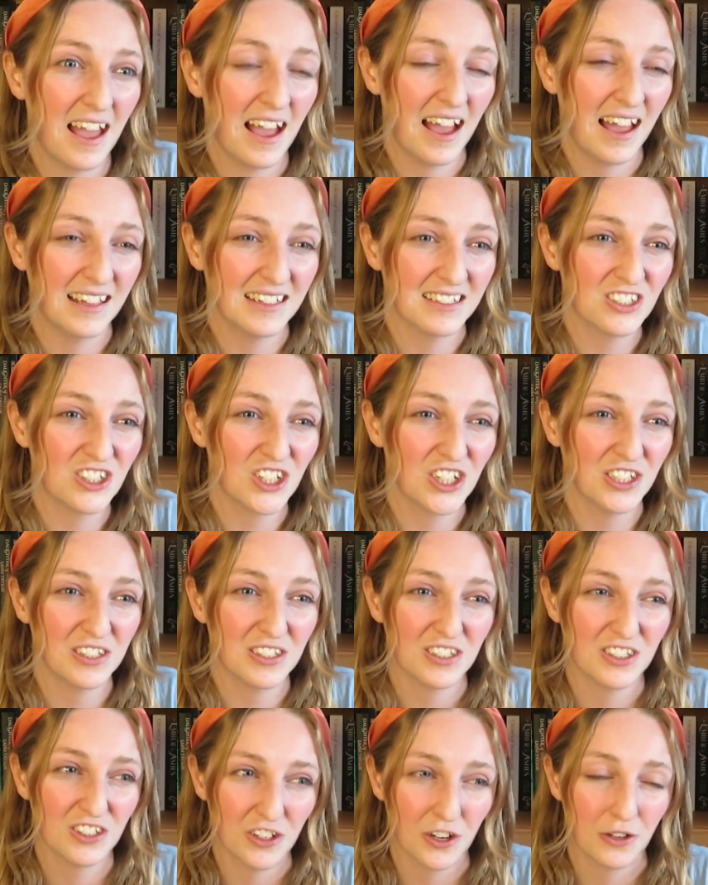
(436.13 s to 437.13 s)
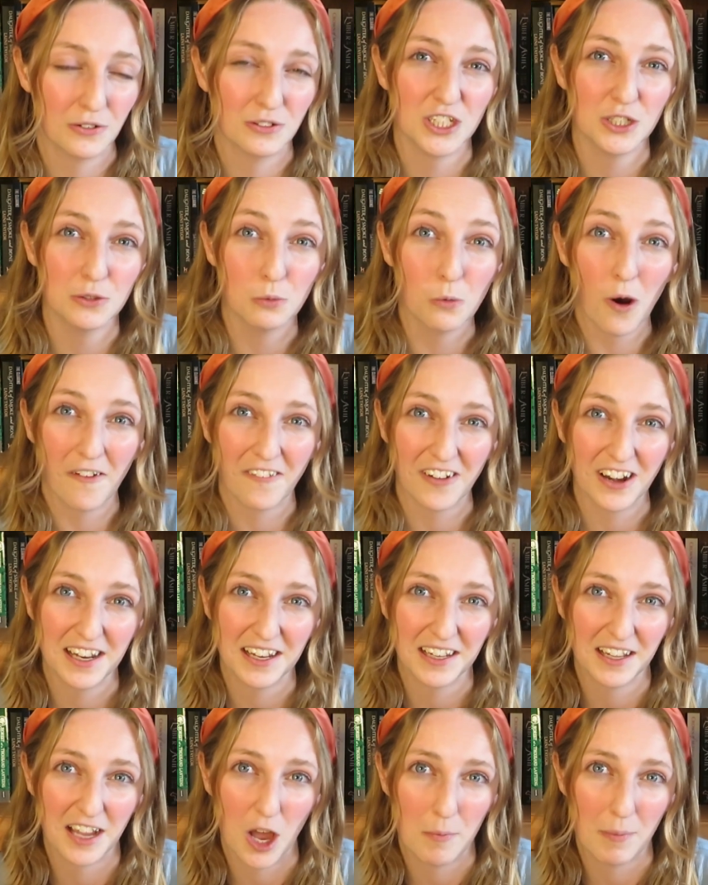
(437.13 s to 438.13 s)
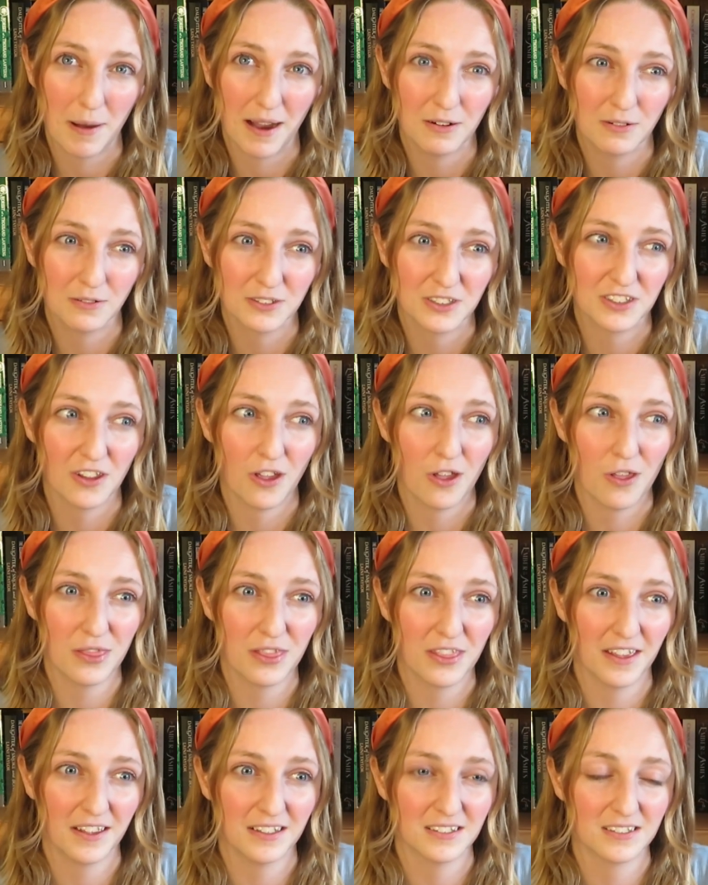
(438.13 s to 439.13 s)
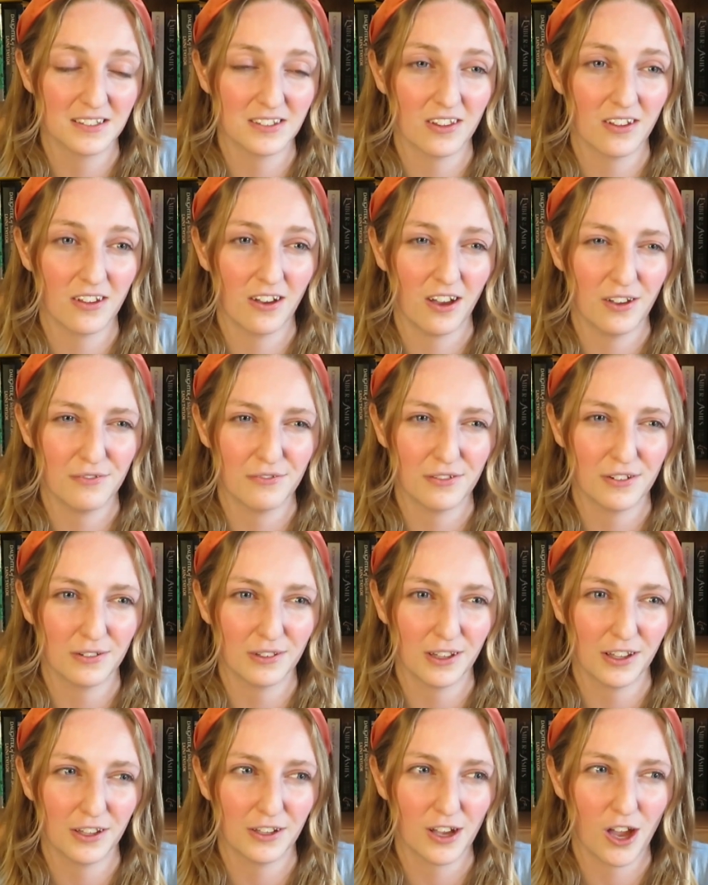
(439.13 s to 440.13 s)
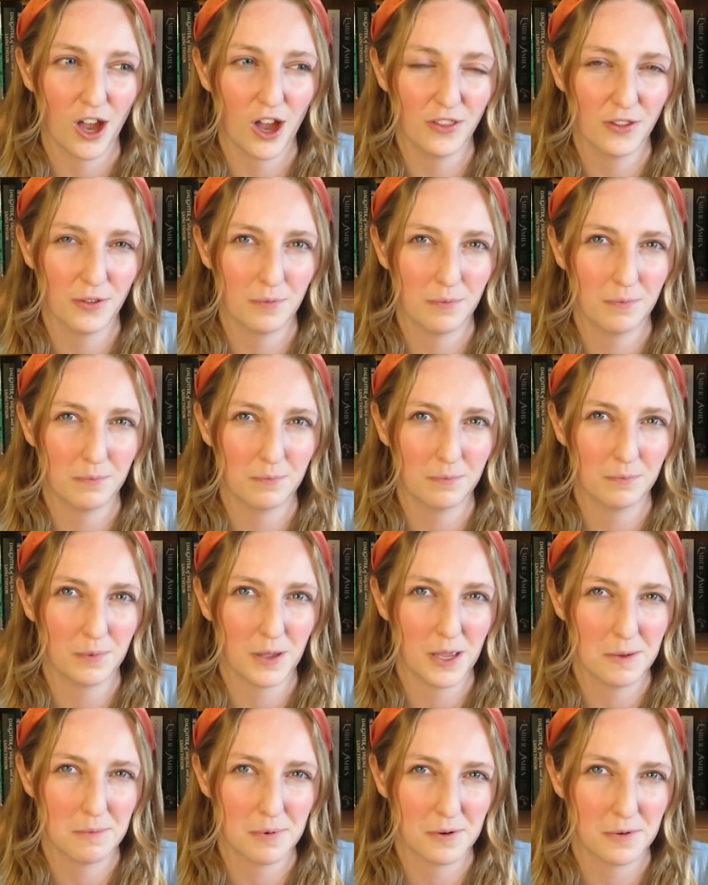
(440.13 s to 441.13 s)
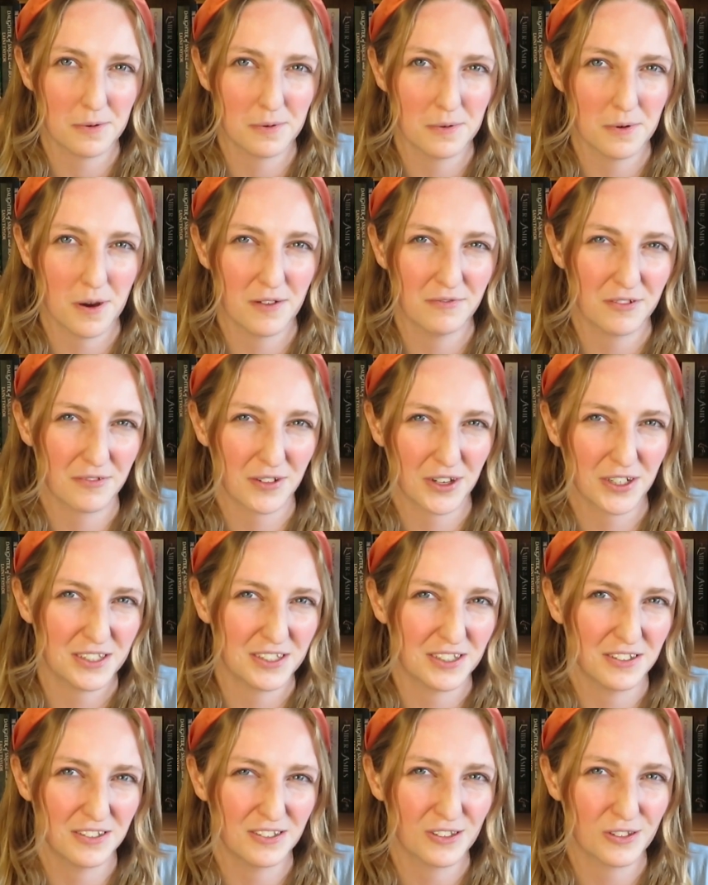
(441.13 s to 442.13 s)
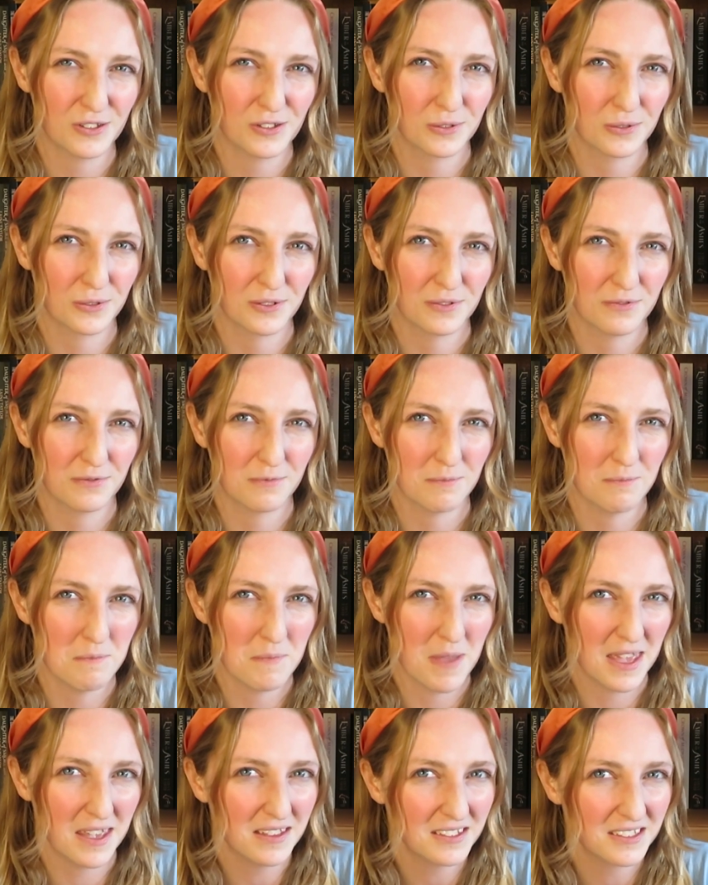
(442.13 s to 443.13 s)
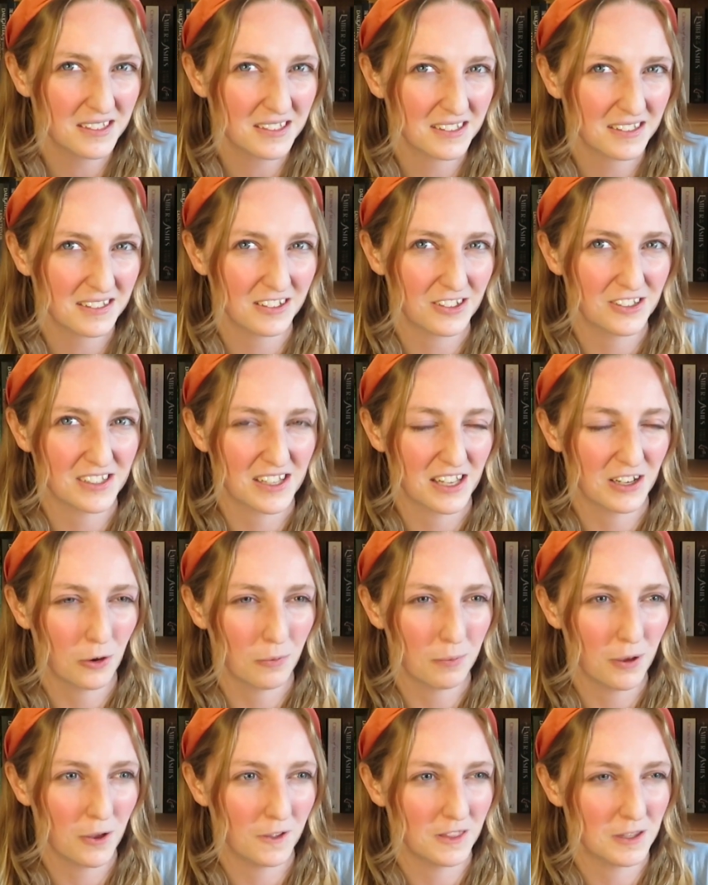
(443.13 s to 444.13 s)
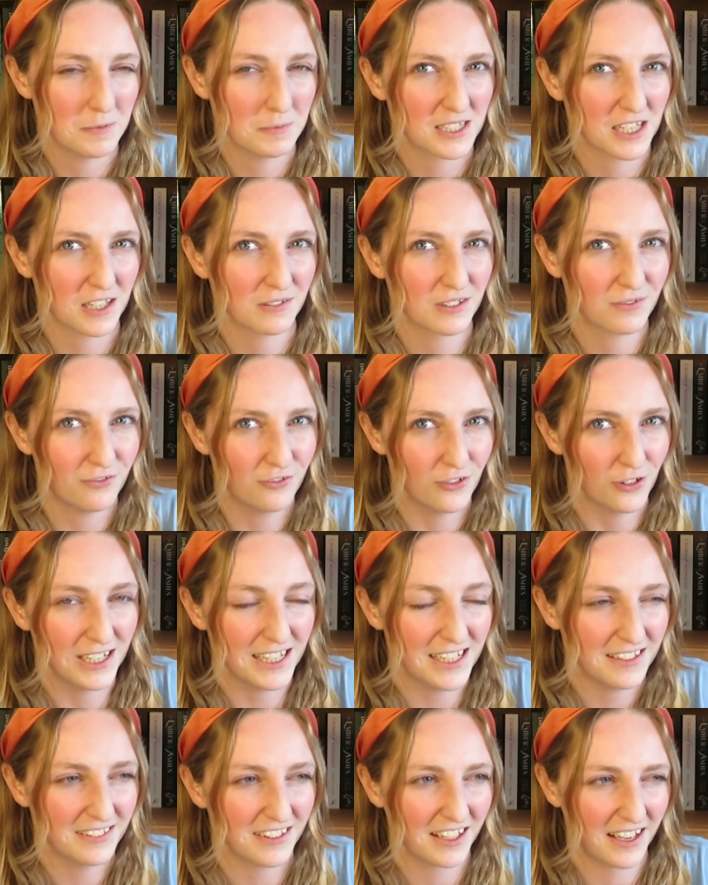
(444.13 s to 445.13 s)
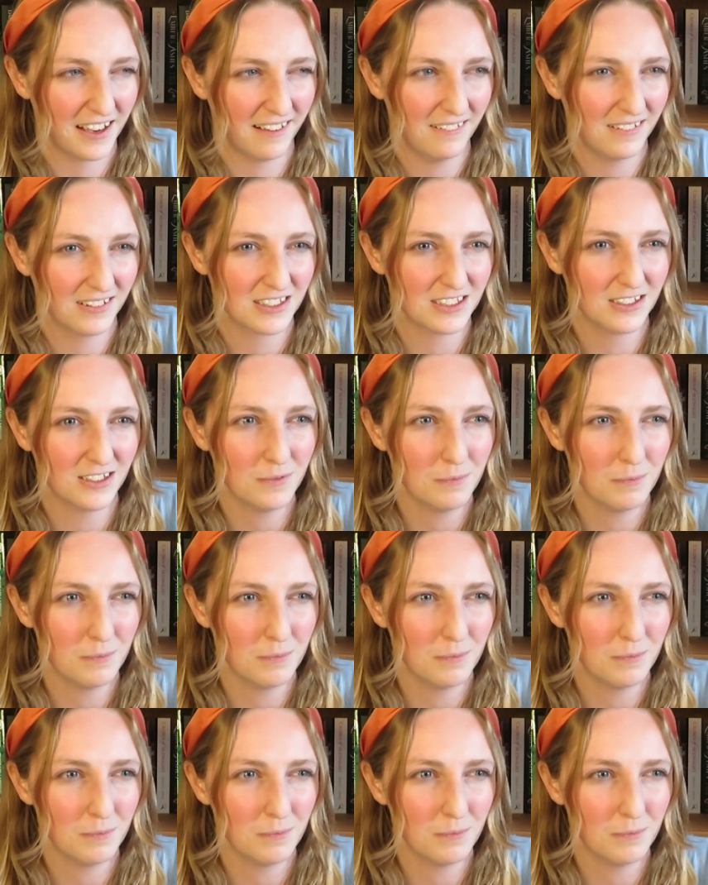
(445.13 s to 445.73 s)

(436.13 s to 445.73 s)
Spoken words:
And she's worrying about certain things that I feel like other writers sort of miss because they're not putting themselves fully in the character.